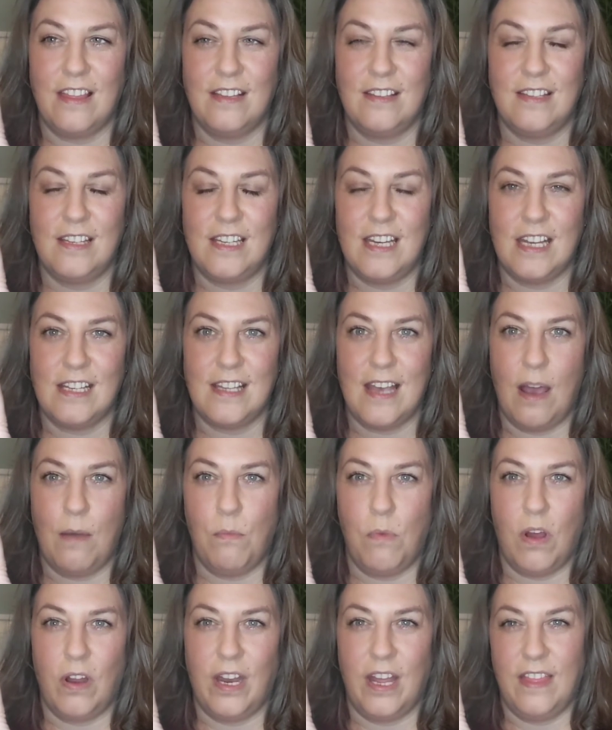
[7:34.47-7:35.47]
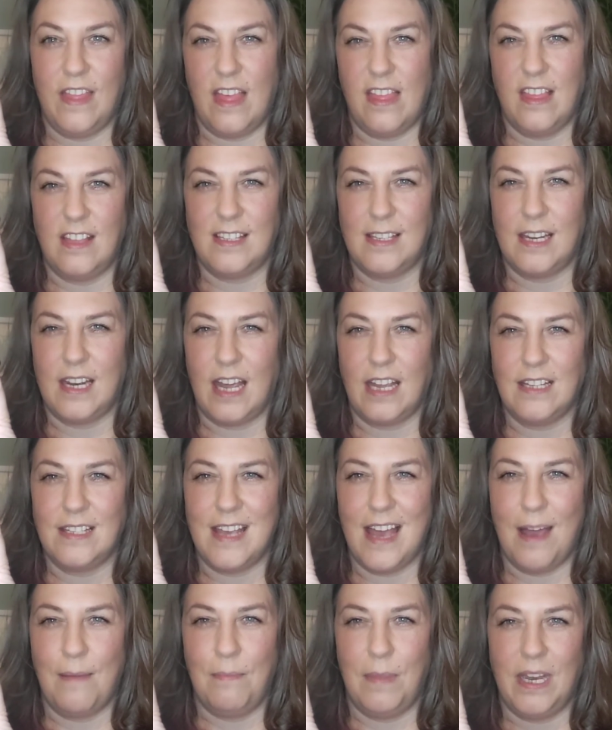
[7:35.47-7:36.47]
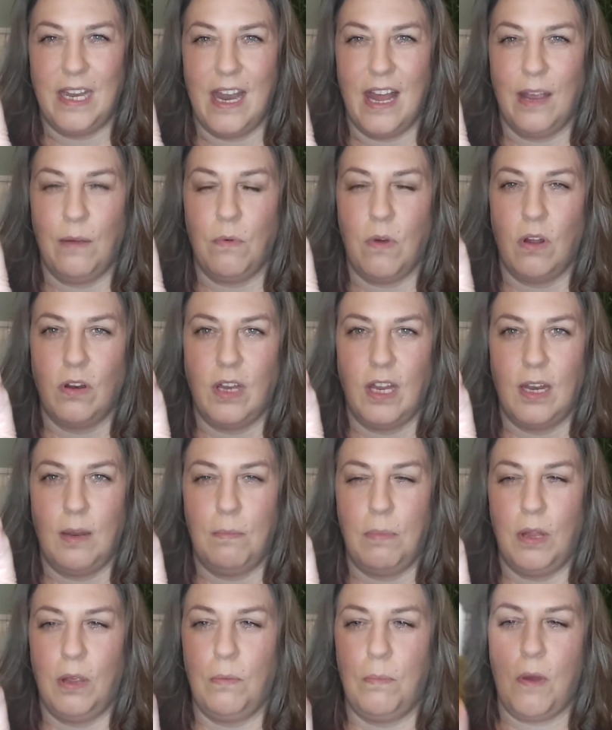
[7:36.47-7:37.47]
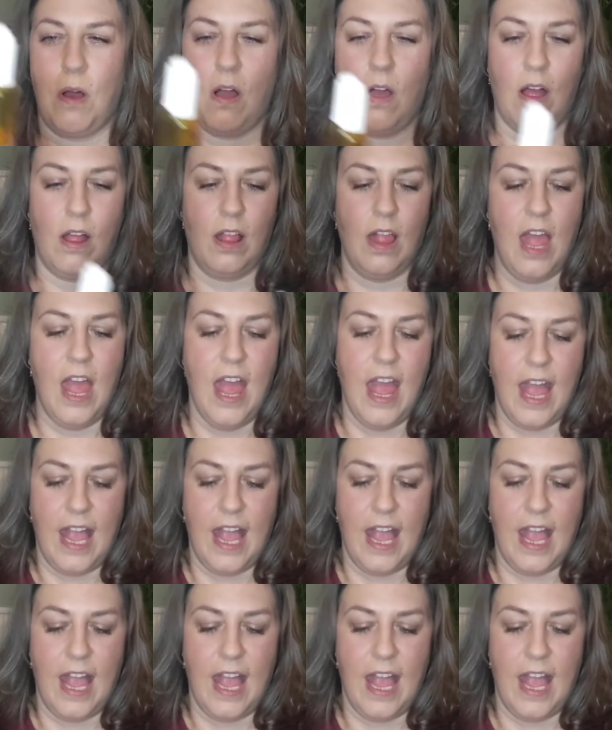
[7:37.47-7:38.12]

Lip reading: There's the daytime one, and then there's a nighttime midnight one in a blue bottle.